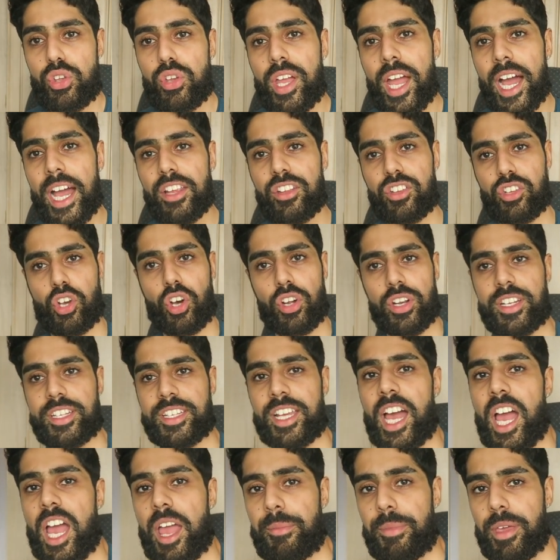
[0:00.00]
you guys gotta
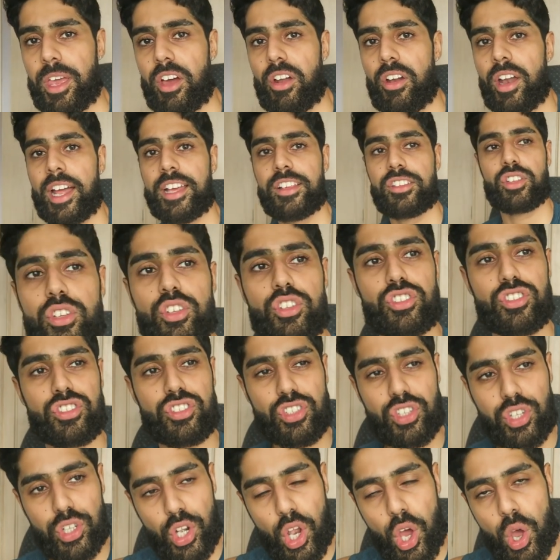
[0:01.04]
time it, all right? So
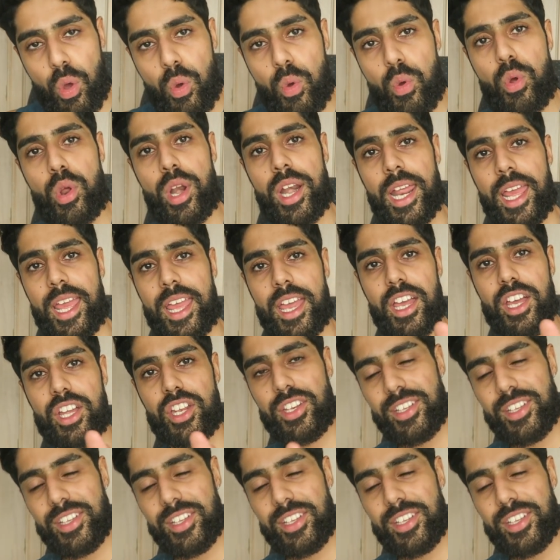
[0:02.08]
slowly,